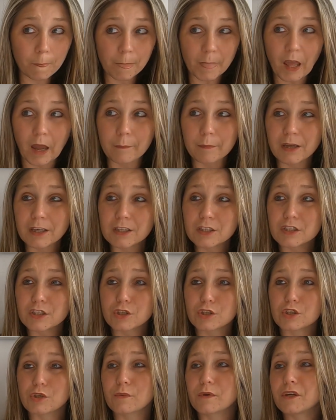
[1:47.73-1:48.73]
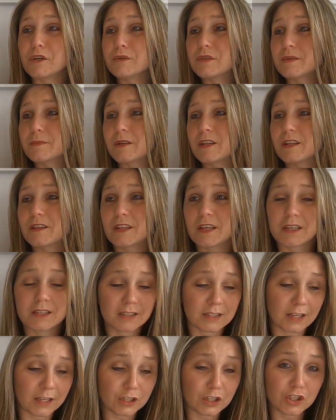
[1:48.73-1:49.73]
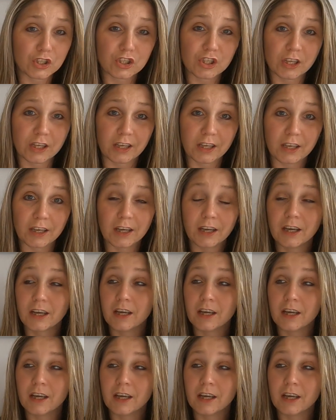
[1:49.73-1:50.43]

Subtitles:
I'm going to start showing you some of the things that she